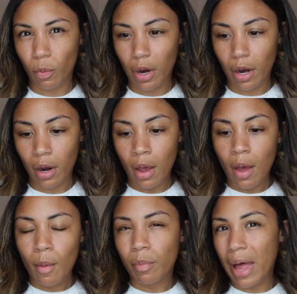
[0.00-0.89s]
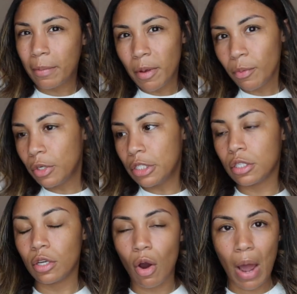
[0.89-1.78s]
where black people need
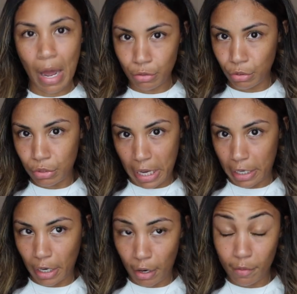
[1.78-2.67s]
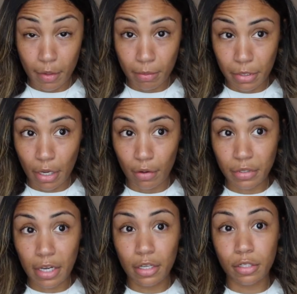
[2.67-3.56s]
to know how to take care of themselves.
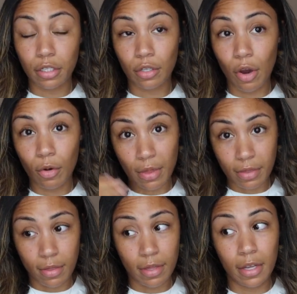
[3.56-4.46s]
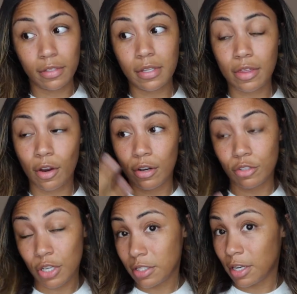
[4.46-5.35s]
They need to know that the things that they're
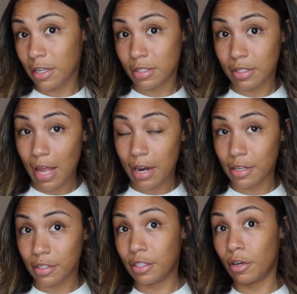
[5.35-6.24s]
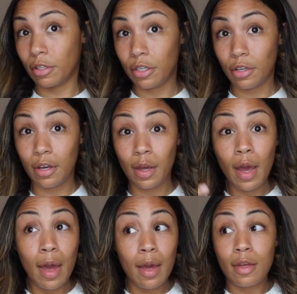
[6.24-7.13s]
ingesting is not necessarily good.
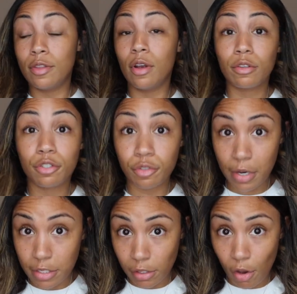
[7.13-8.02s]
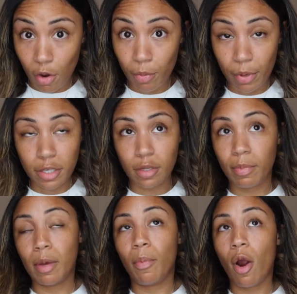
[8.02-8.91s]
Your stress load plays a
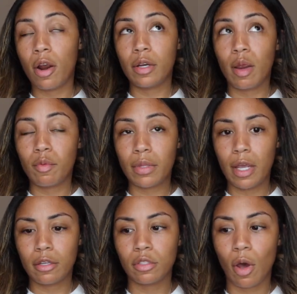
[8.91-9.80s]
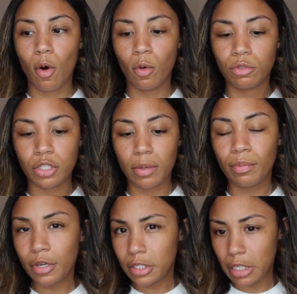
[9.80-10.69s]
big part in everything. So Gym
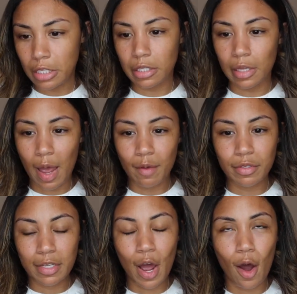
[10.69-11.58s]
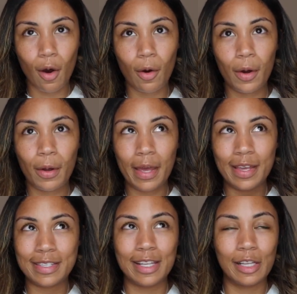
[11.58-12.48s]
Princess Lifestyle
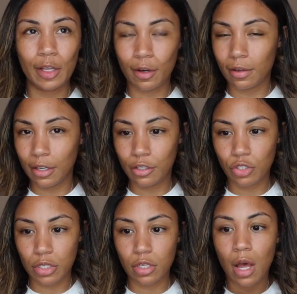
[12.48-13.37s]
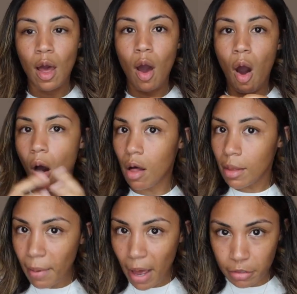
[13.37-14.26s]
is literally just
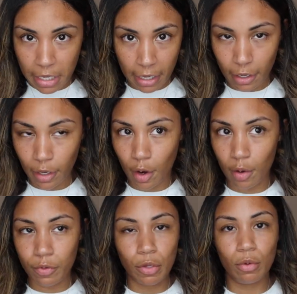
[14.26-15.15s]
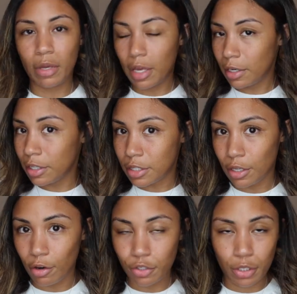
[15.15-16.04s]
all about taking care of you, getting into
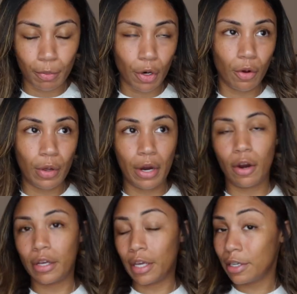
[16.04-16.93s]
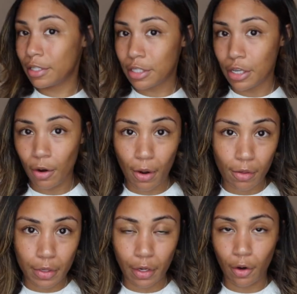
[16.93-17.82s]
your gym girl era, getting into your
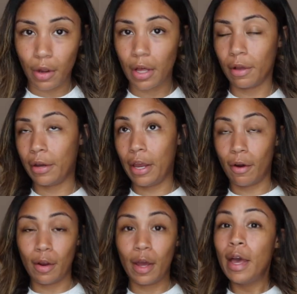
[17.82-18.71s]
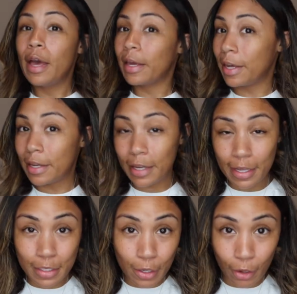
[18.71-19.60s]
healthy girl era, getting
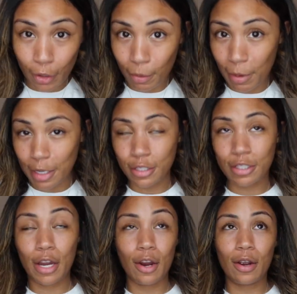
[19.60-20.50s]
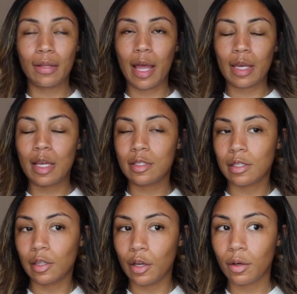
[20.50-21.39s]
into your courageous era. Like, it's
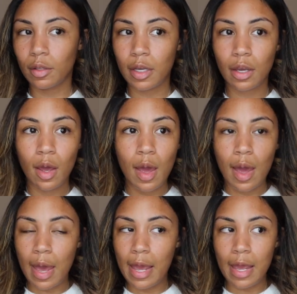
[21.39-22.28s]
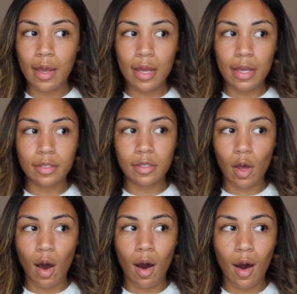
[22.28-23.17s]
literally, it is
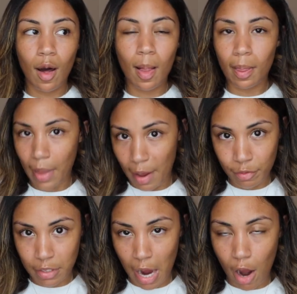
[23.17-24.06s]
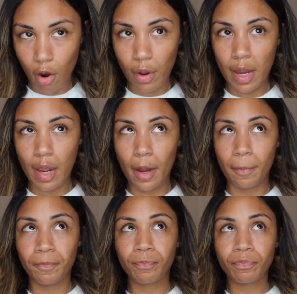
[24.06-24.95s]
a lifestyle.
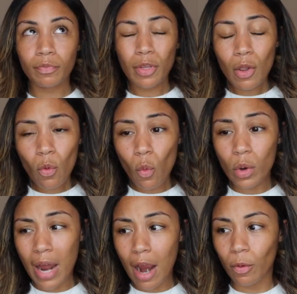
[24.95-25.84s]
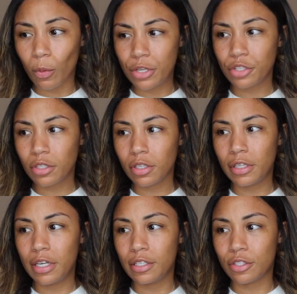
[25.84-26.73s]
And when I
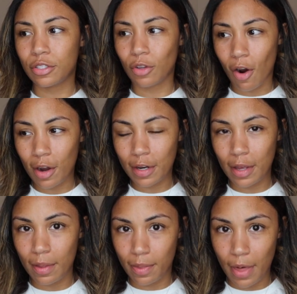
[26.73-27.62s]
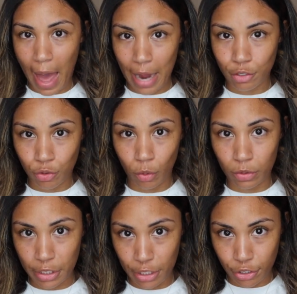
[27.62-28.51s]
originally started the
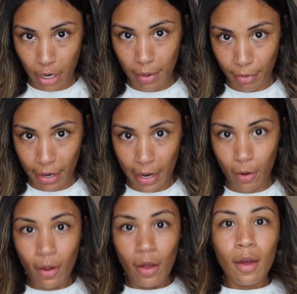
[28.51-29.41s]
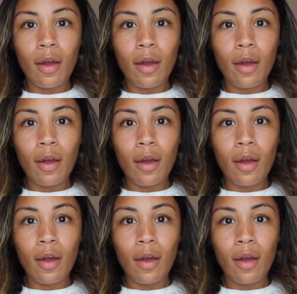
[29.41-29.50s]
actual t-shirt brand,